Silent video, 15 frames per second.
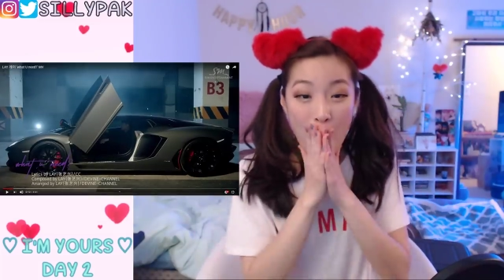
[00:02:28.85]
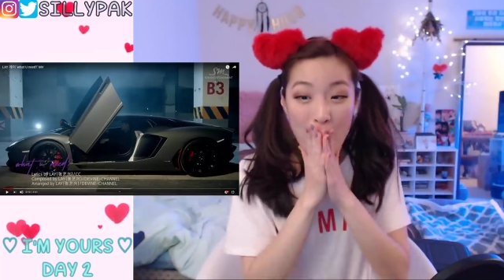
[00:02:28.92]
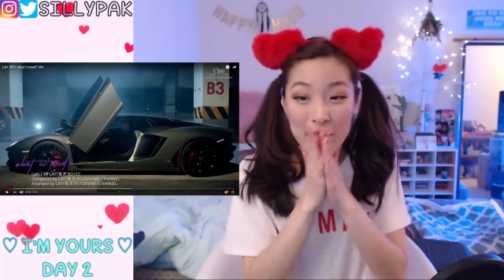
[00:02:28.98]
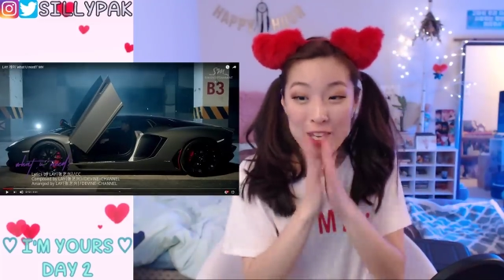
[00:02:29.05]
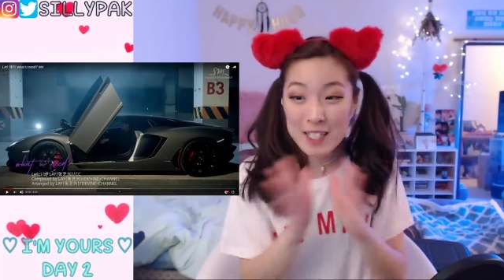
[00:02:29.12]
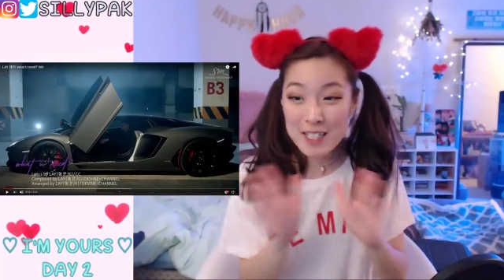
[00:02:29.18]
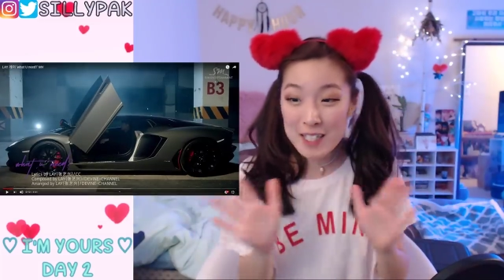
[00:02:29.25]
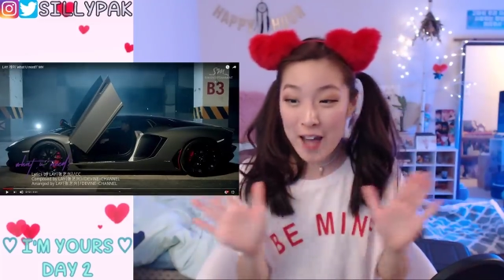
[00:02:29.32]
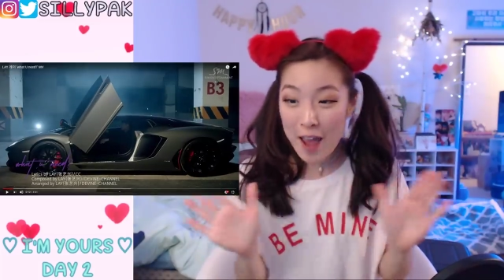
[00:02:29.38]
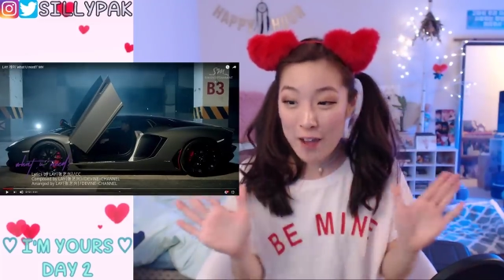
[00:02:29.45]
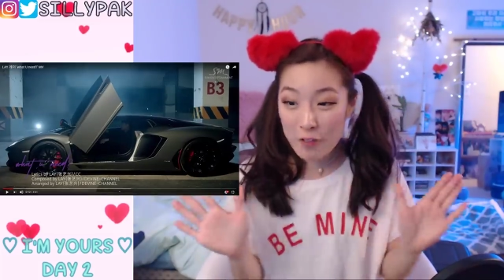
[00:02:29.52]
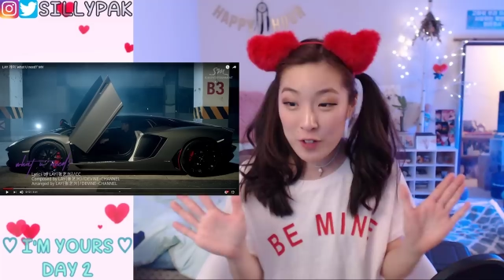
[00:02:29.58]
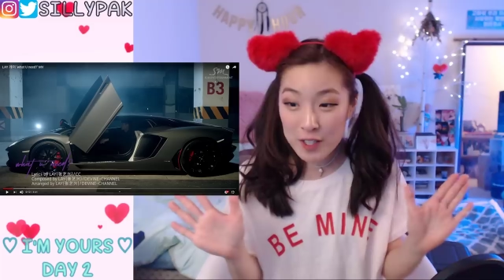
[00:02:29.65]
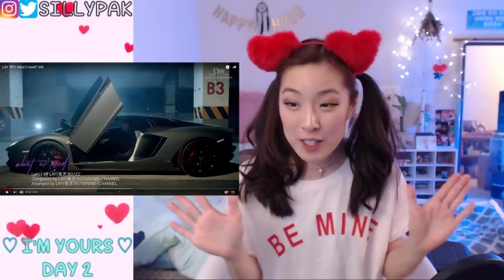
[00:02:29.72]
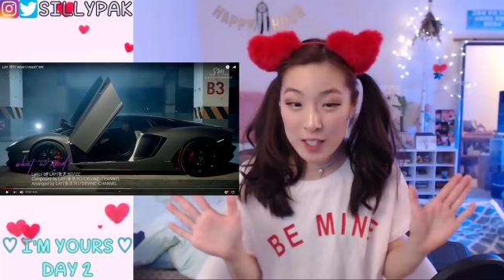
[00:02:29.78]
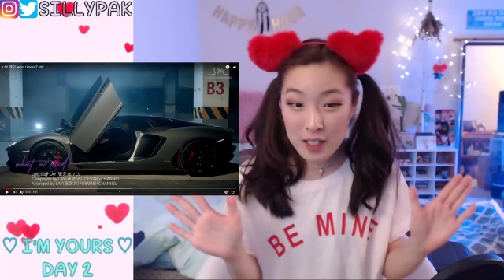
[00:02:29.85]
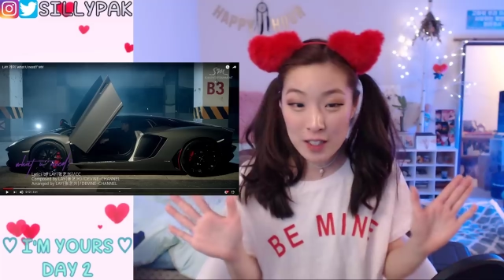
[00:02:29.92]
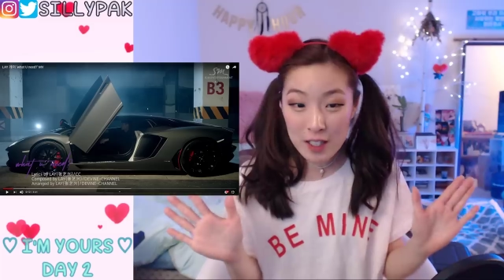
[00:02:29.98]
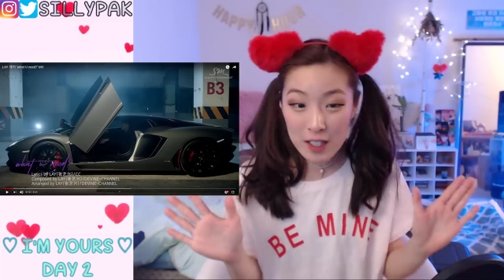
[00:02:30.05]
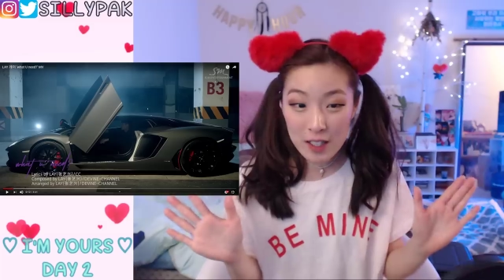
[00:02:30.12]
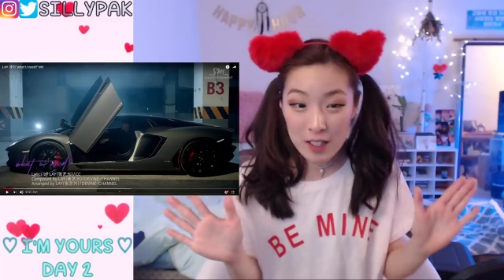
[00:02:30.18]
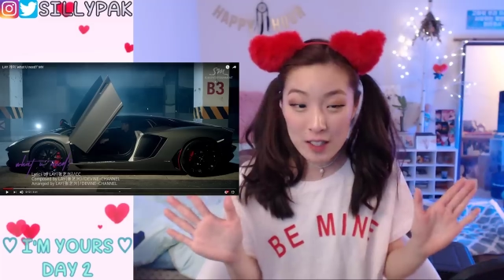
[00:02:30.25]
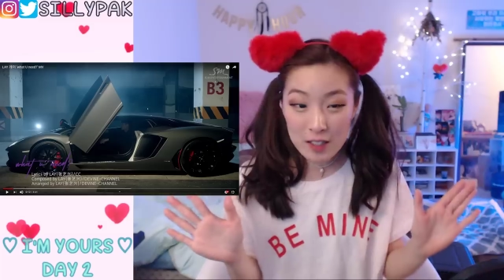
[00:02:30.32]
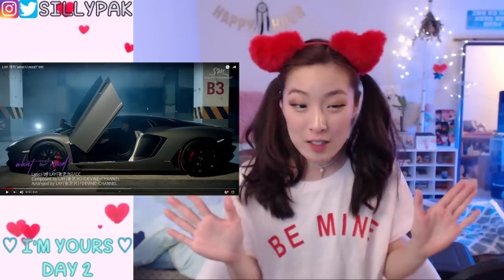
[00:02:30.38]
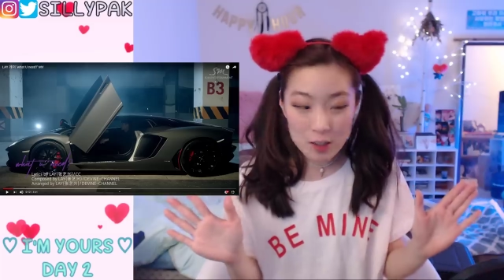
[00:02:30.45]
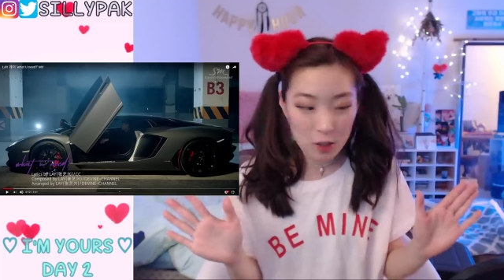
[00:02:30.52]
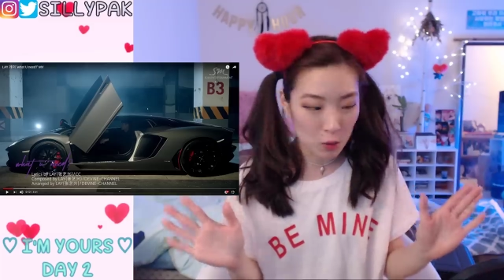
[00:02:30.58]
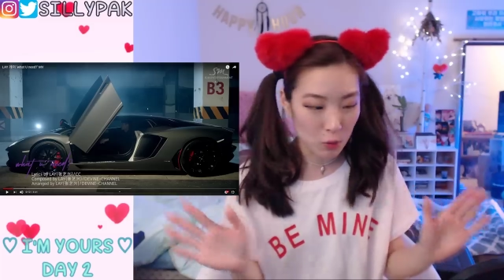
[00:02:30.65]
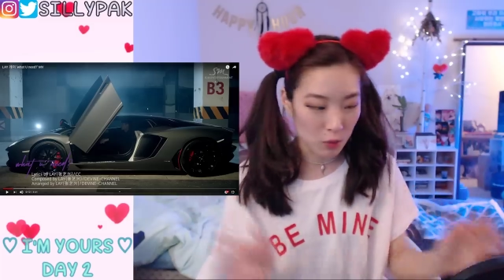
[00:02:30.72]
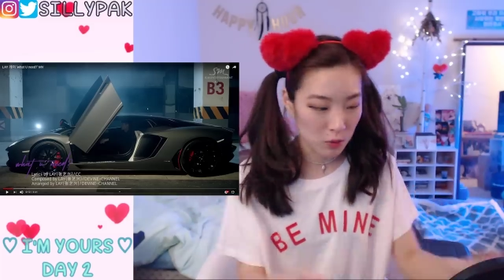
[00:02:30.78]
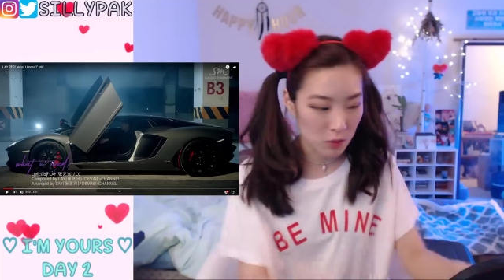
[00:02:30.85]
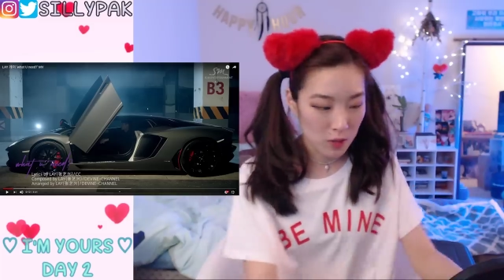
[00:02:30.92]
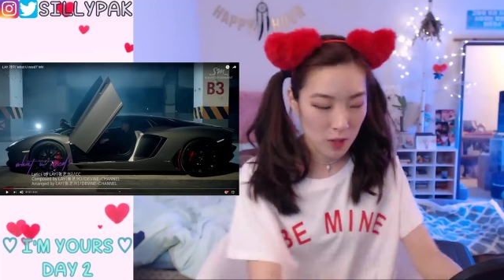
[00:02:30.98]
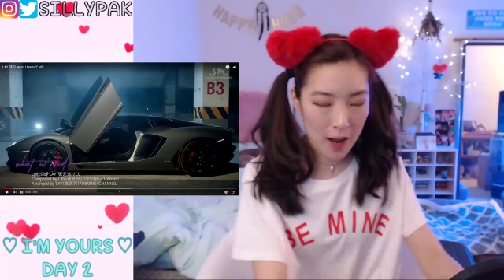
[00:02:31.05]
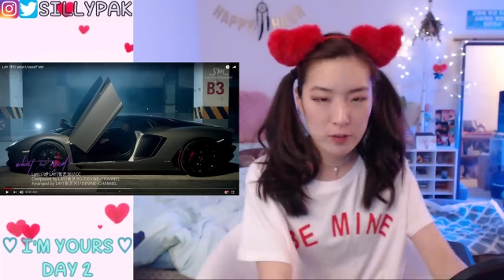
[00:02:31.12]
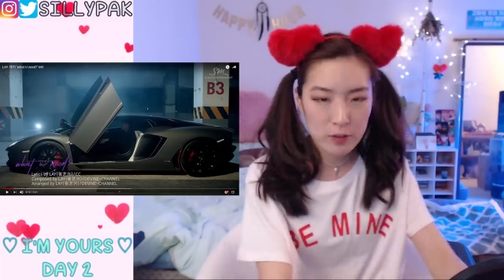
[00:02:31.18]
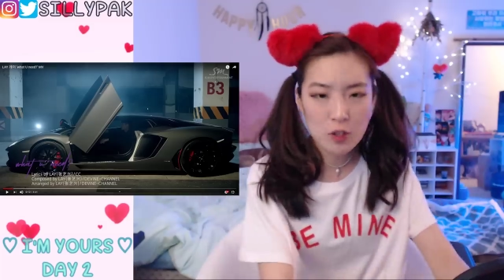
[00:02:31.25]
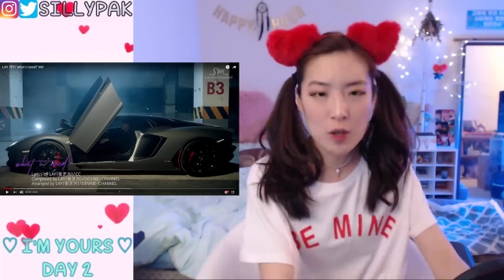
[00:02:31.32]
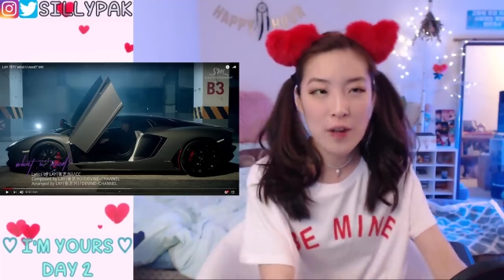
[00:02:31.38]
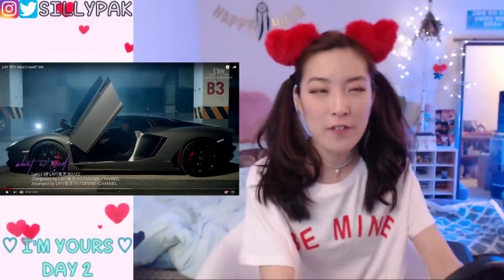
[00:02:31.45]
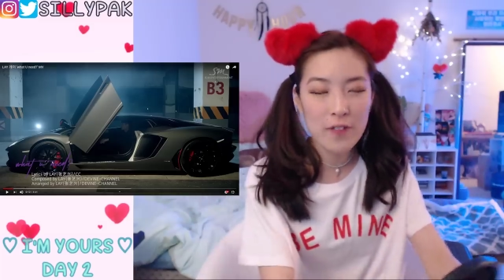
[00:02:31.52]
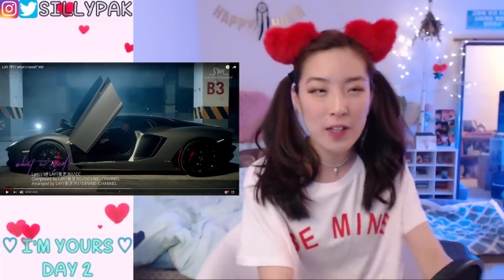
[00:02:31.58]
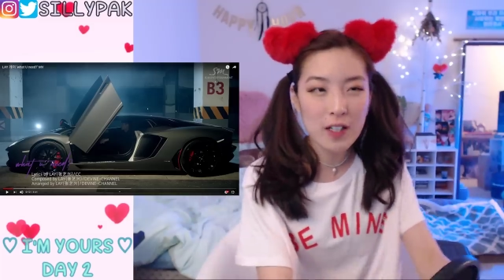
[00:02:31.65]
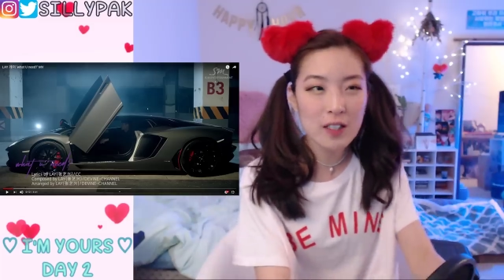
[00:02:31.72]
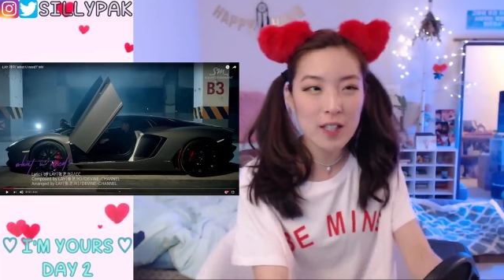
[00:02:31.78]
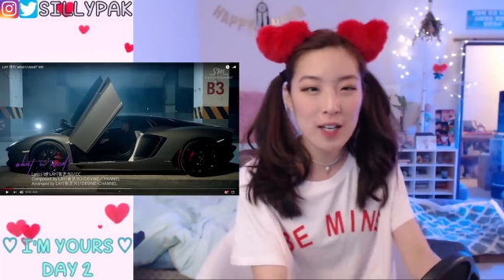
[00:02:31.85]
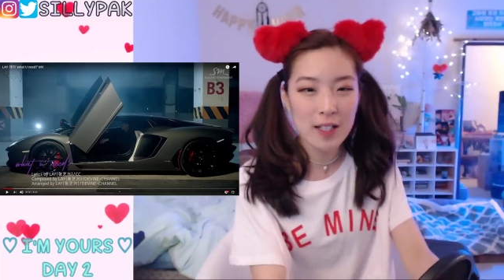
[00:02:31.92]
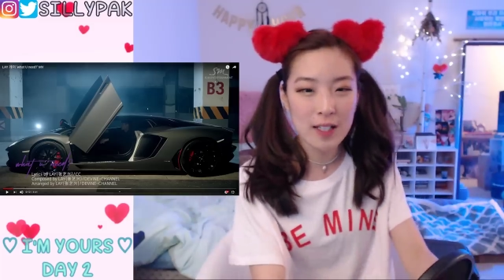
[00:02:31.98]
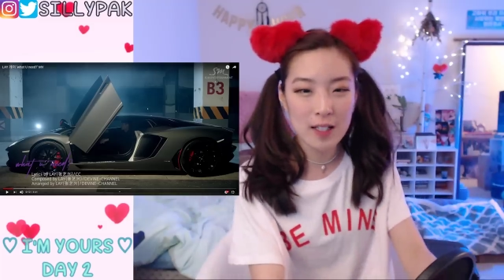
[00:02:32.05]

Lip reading: He did everything in this! Oh, so I figured that